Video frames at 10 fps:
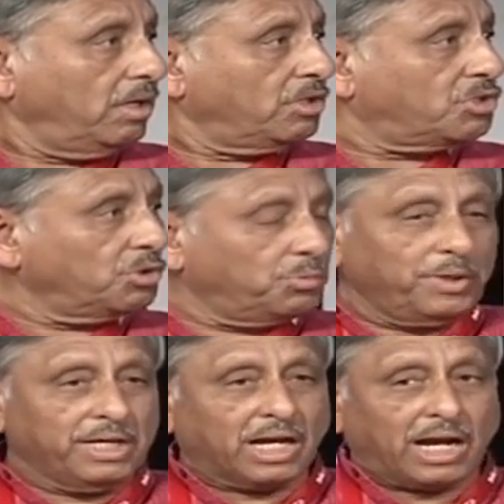Should
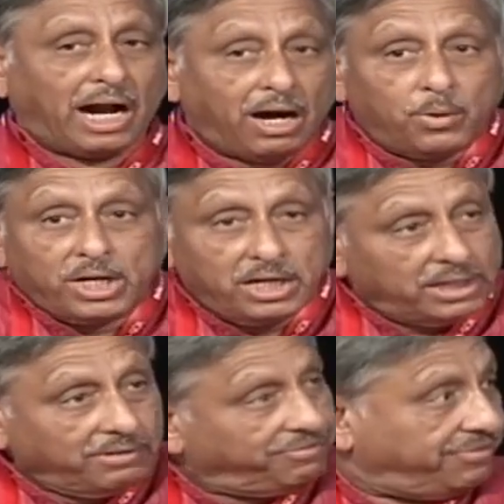we cower
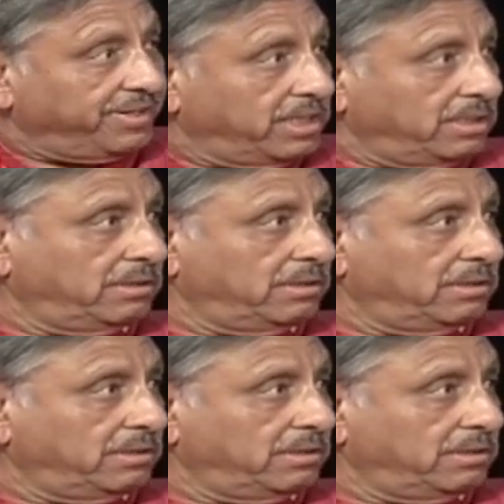in fear?